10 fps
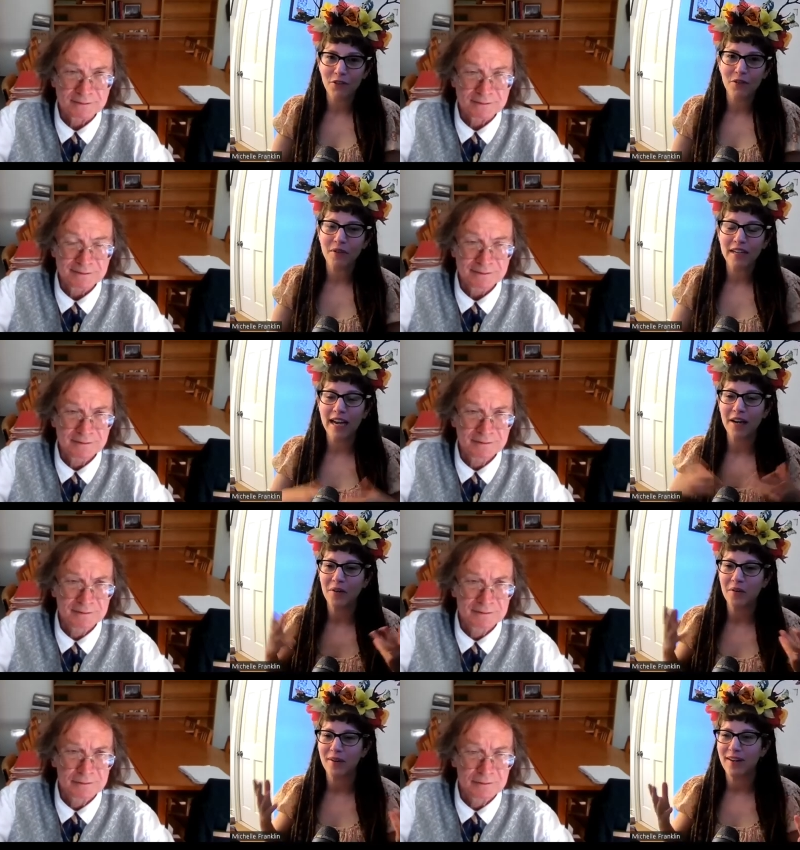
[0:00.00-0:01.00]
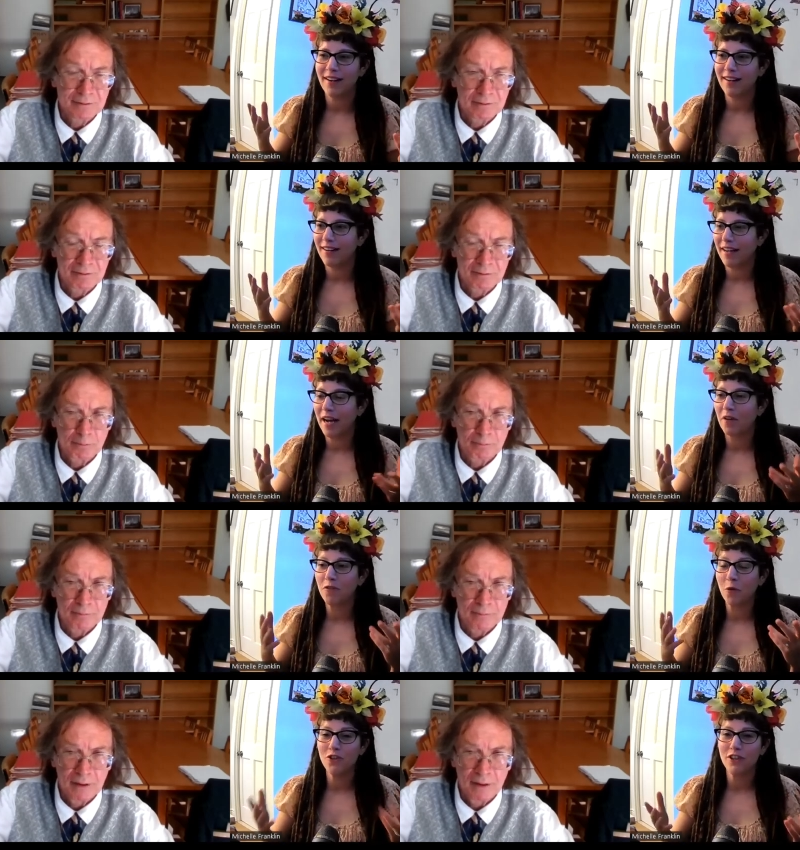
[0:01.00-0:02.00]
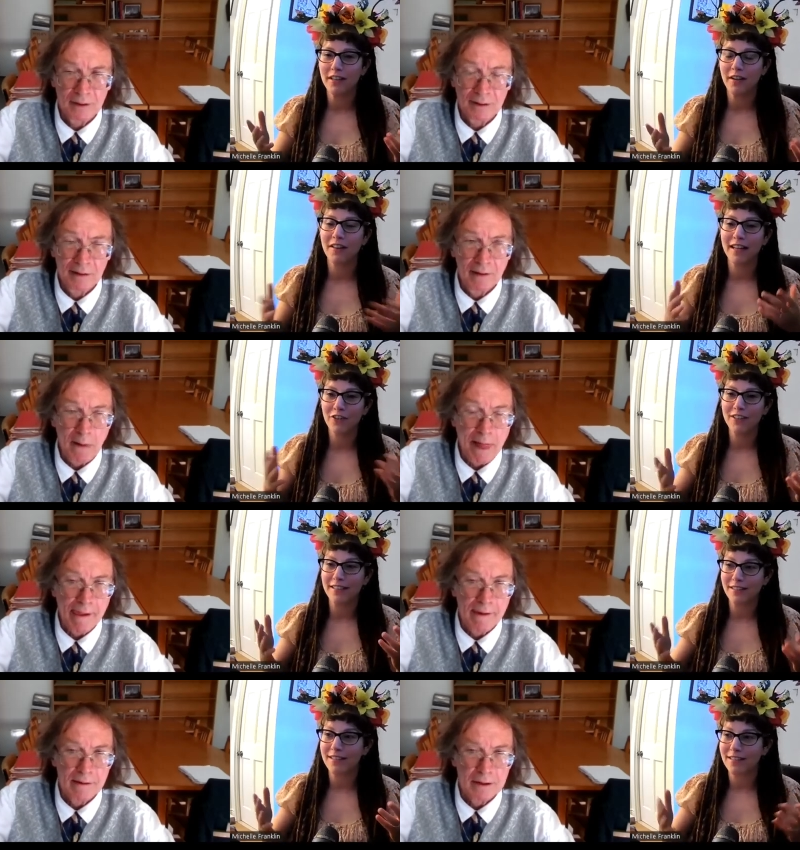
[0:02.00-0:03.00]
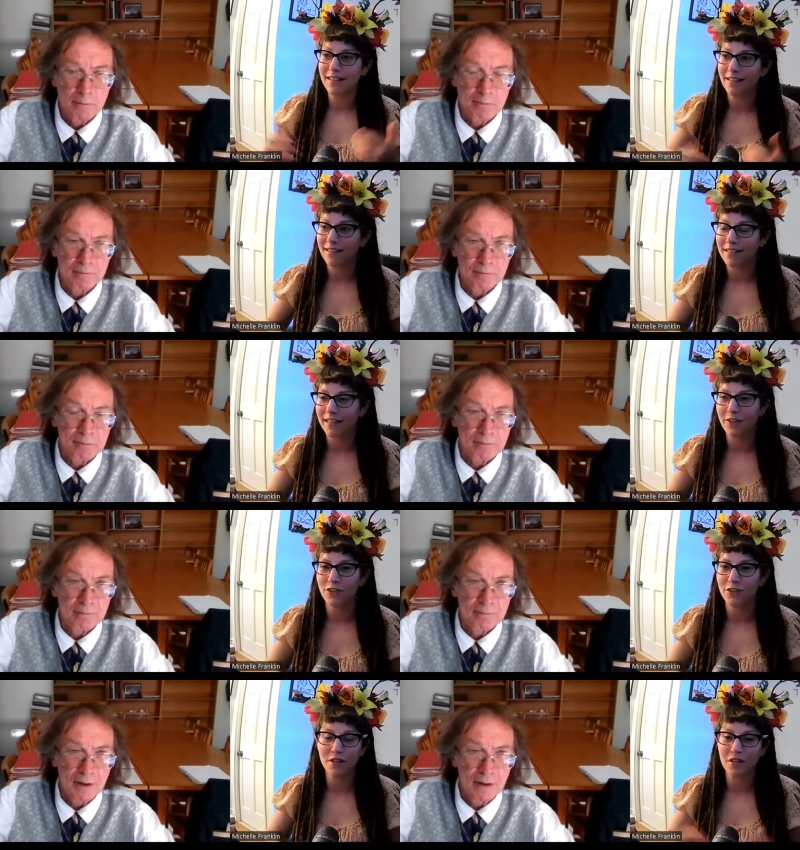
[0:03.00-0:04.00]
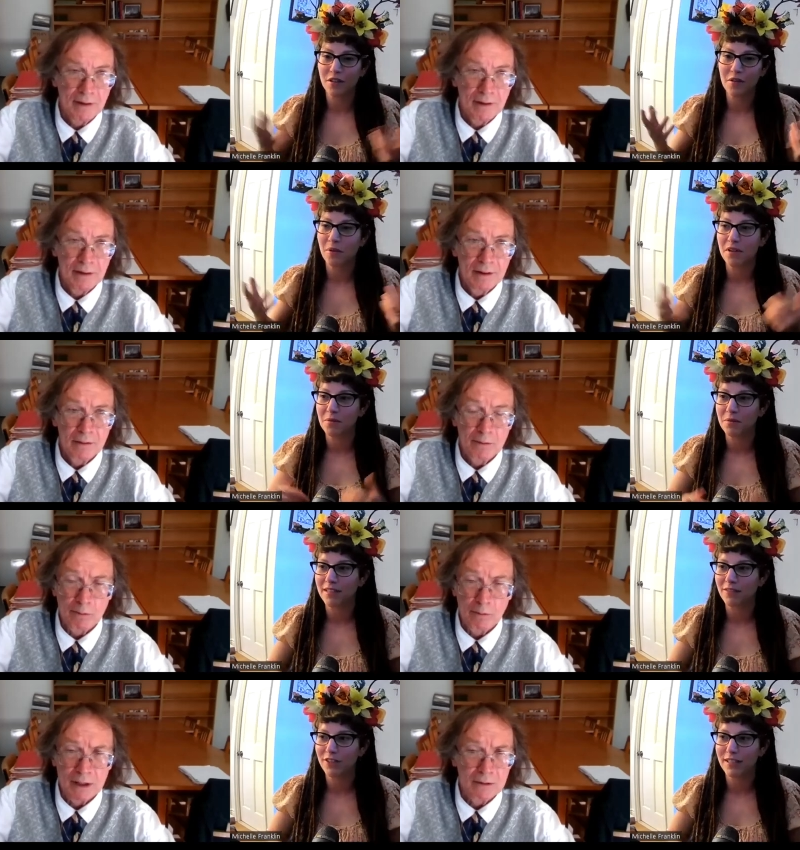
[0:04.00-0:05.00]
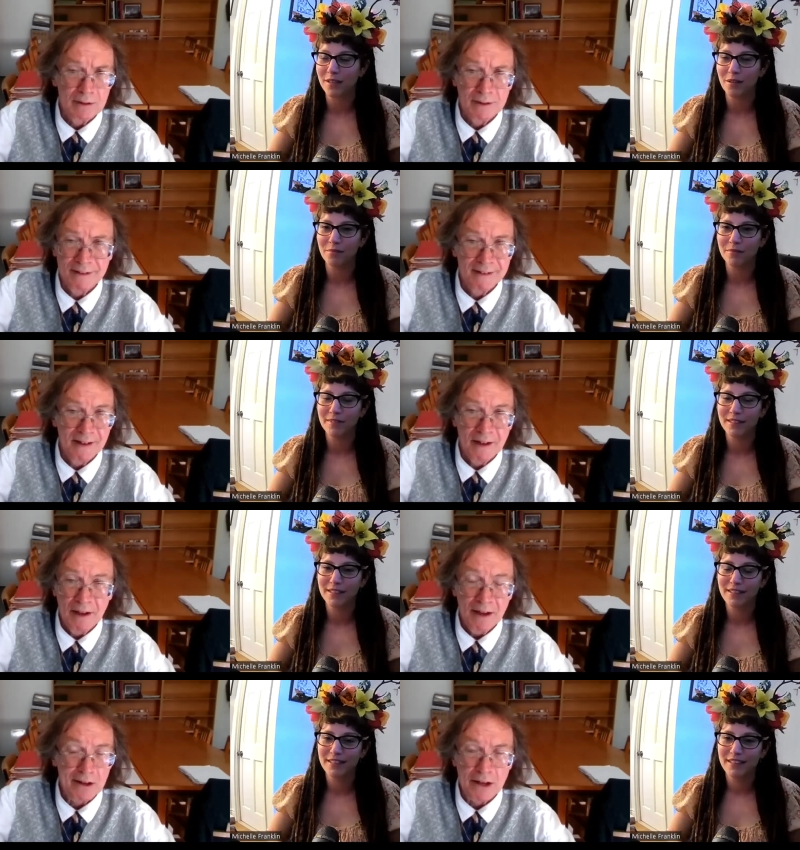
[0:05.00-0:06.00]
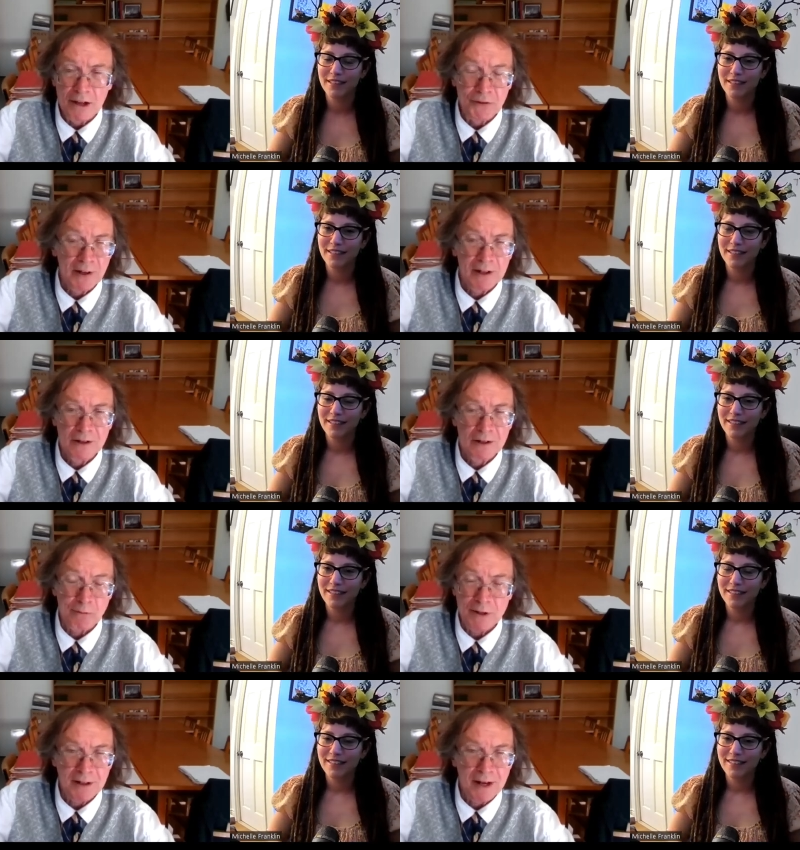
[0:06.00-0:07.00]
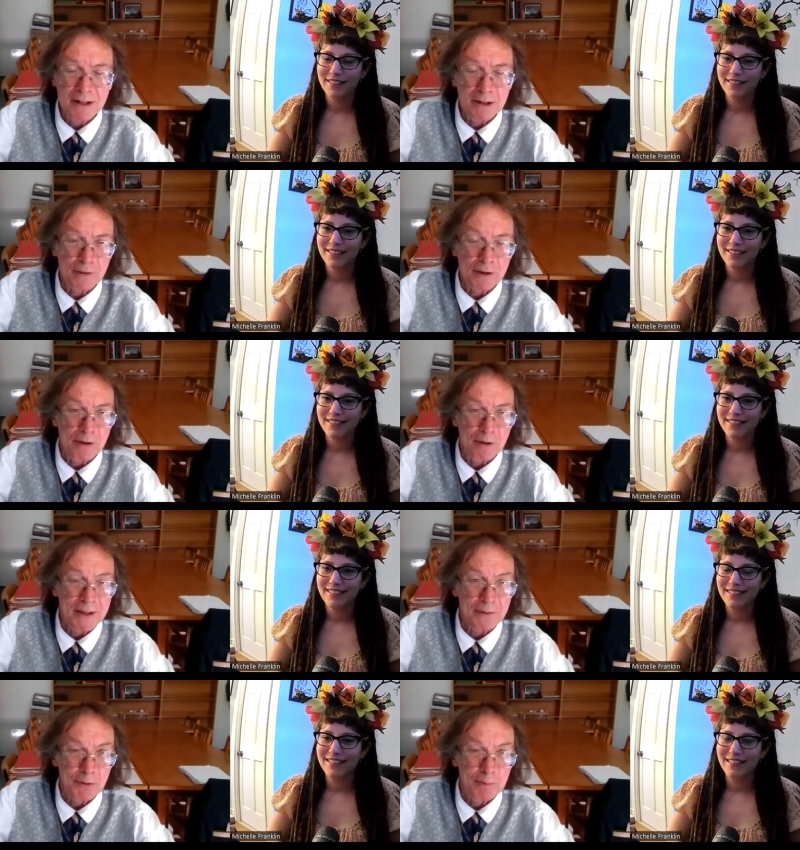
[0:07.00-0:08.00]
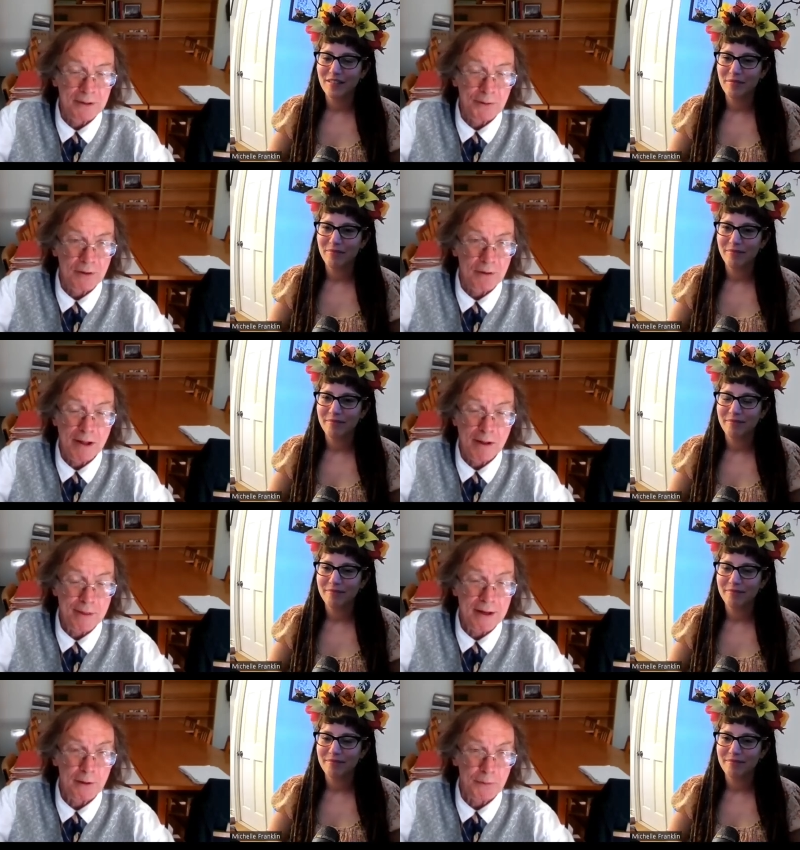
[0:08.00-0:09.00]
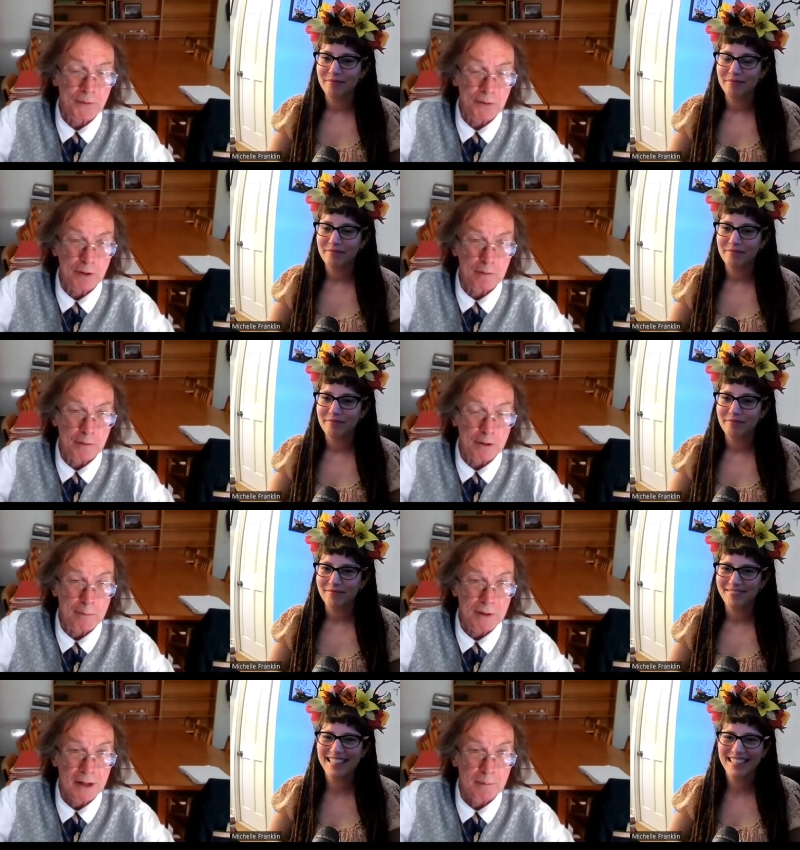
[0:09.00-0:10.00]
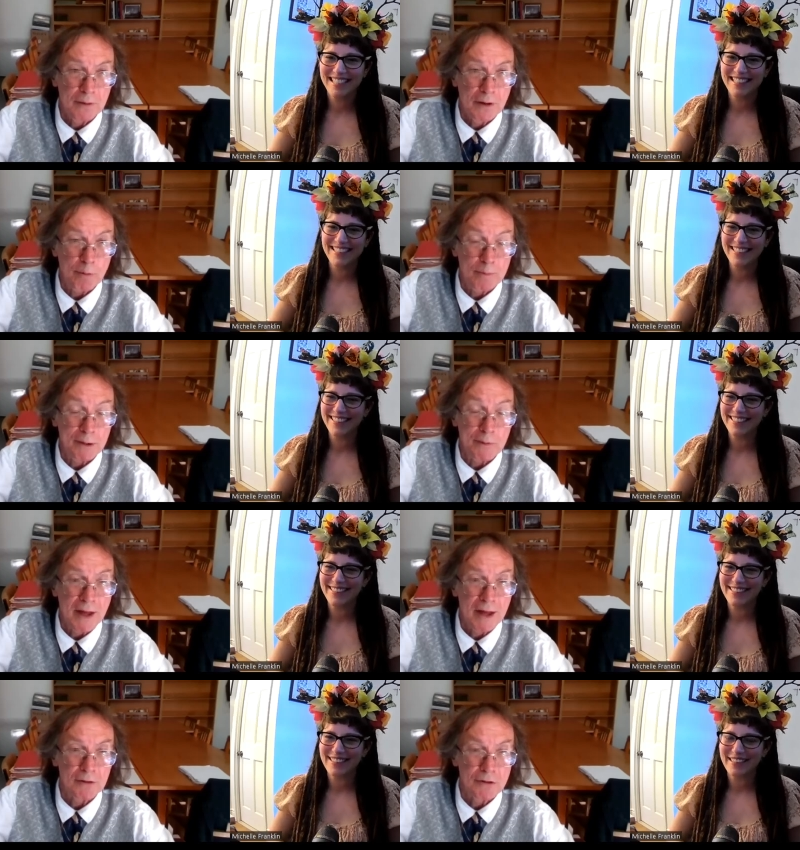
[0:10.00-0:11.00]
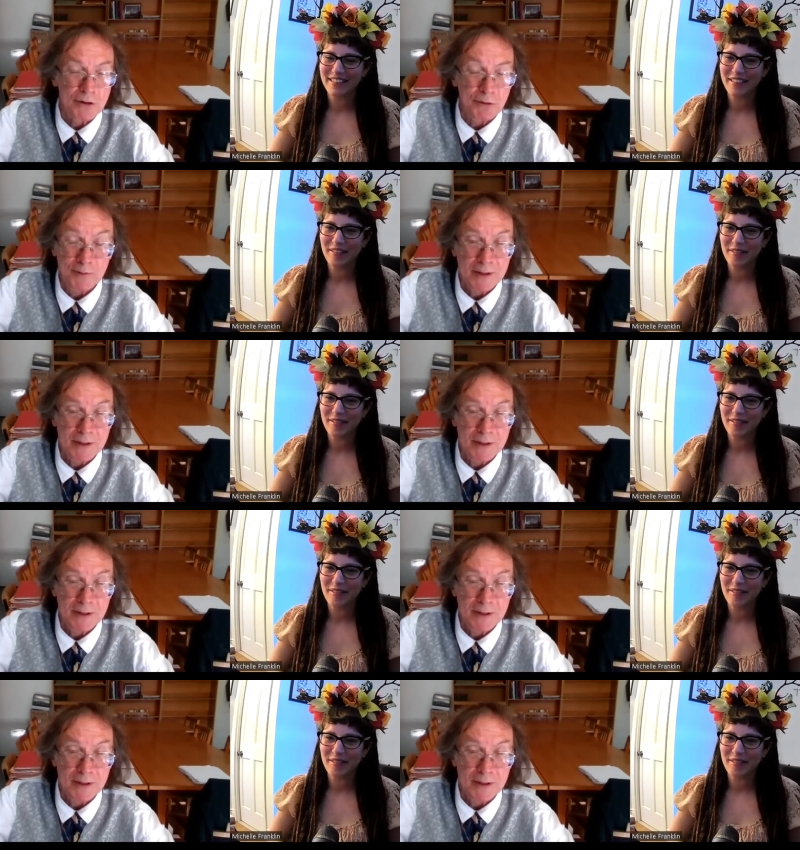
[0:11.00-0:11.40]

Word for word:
Speaker 1: you and how uh, how fortunate they are they actually get to see these lectures because otherwise we would never wow. see them.
Speaker 2: Alas, I can't read any of the comments because there are thousands of them, and I'm coping with the hundreds of